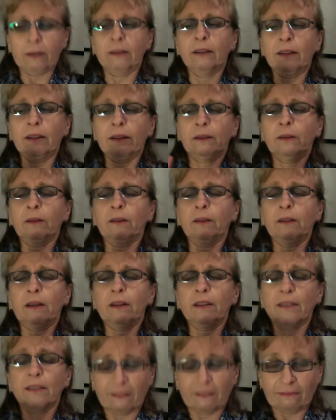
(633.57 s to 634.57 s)
he'll
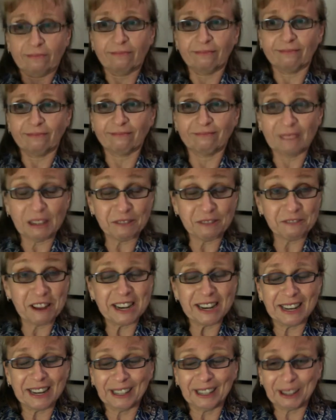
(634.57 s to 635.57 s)
be
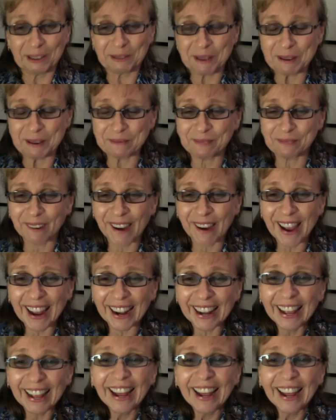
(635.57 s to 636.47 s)
offended a little bit by it.